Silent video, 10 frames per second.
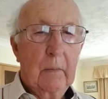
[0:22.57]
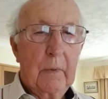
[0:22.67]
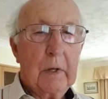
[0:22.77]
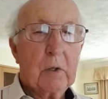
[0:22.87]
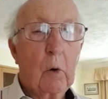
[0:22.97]

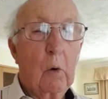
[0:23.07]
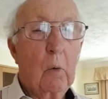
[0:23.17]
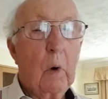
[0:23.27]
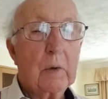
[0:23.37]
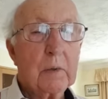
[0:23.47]
They saw
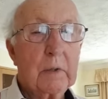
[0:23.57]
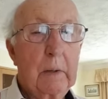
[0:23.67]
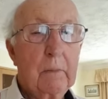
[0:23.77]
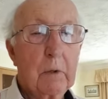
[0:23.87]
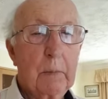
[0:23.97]
what
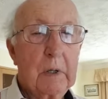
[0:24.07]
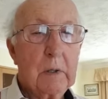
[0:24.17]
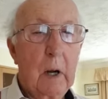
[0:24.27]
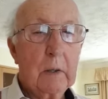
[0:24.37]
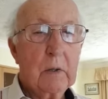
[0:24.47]
seemed to be
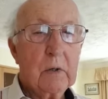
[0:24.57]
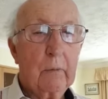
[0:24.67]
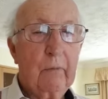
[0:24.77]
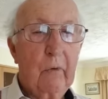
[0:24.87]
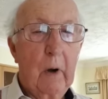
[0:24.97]
tongues
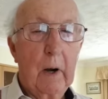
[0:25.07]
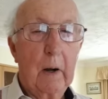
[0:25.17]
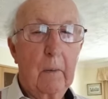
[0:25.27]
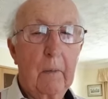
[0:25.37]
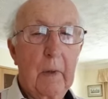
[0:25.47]
of
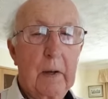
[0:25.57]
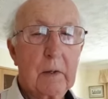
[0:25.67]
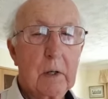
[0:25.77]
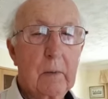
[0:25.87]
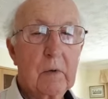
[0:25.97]
fire
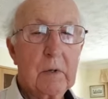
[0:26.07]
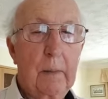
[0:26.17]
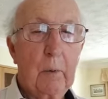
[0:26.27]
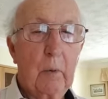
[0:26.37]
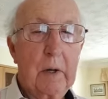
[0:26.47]
that
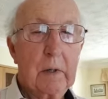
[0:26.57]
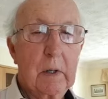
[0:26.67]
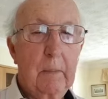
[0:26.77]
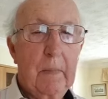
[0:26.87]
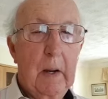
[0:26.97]

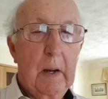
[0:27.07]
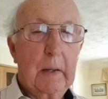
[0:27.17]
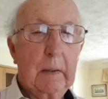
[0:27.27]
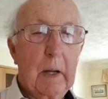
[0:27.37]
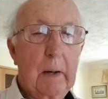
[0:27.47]
separated
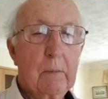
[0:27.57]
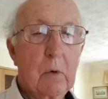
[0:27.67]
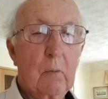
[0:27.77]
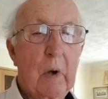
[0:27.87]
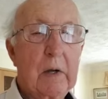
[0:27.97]
and came
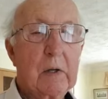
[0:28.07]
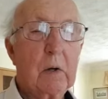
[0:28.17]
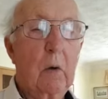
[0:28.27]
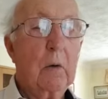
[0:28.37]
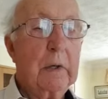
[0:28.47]
to rest
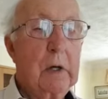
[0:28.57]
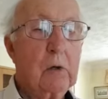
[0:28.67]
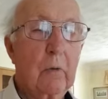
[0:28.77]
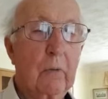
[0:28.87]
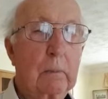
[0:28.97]
on
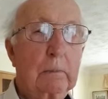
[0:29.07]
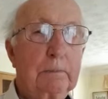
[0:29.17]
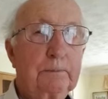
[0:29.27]
each of them.